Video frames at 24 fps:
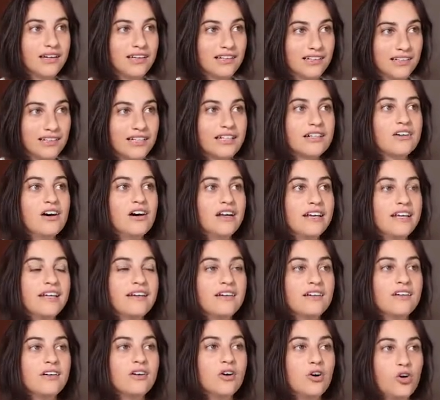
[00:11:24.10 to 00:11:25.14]
Click on
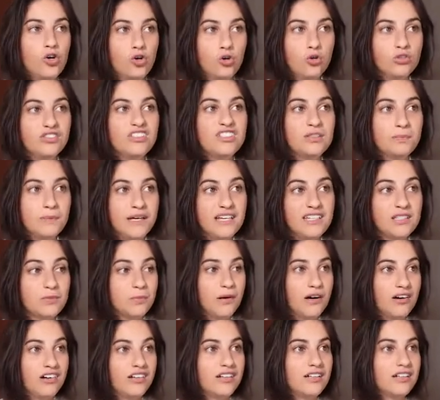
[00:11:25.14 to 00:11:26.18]
it, hold
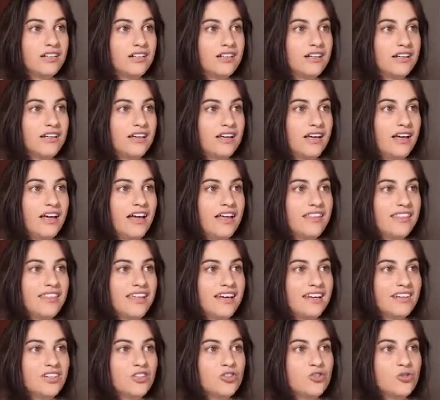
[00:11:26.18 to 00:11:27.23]
spacebar, and
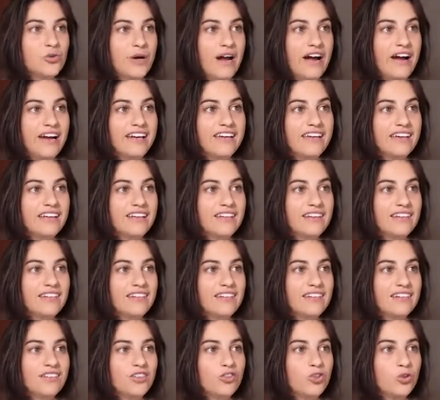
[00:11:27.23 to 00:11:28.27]
then drag it
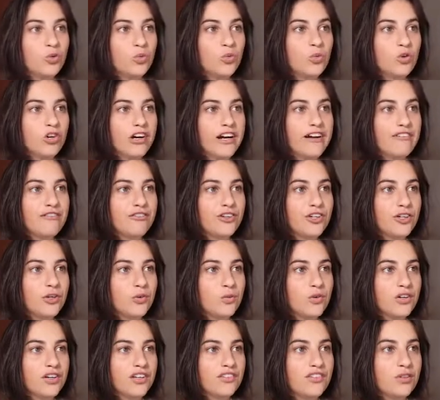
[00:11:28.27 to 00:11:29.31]
to wherever
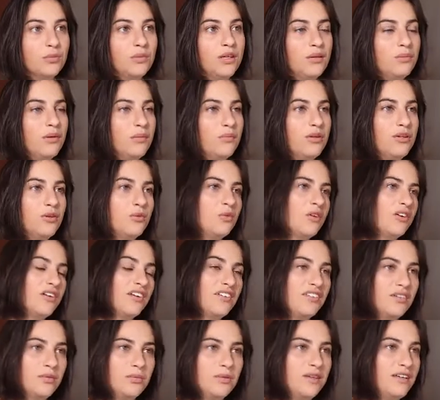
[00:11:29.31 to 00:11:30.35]
you want it to be. Maybe you
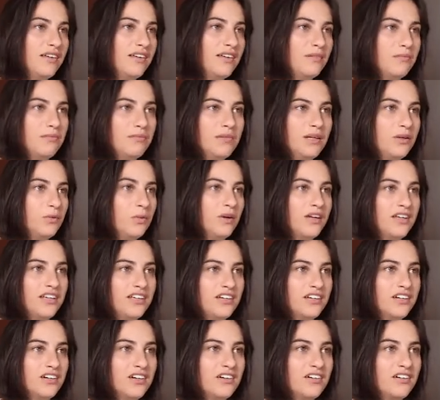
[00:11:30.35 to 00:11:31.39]
want it to be midway
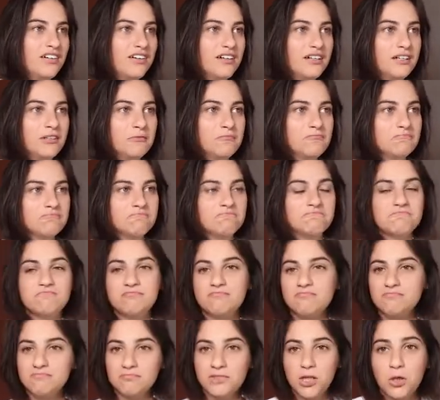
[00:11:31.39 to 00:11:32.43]
here.
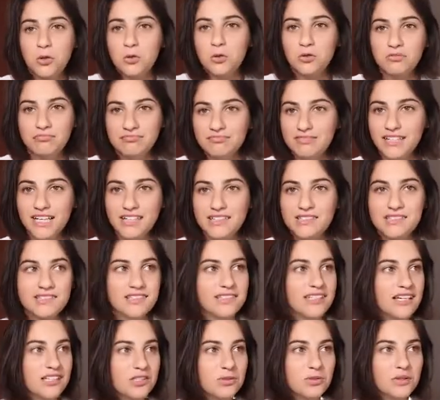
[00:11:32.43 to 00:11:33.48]
Cool,
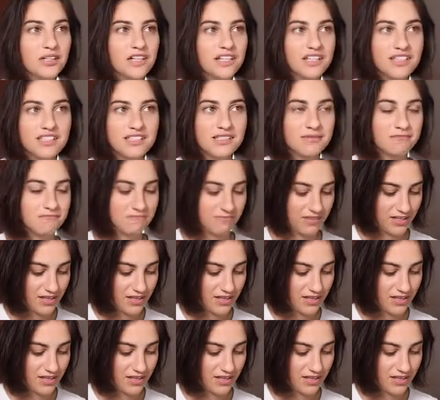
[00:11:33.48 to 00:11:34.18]
that's where it is.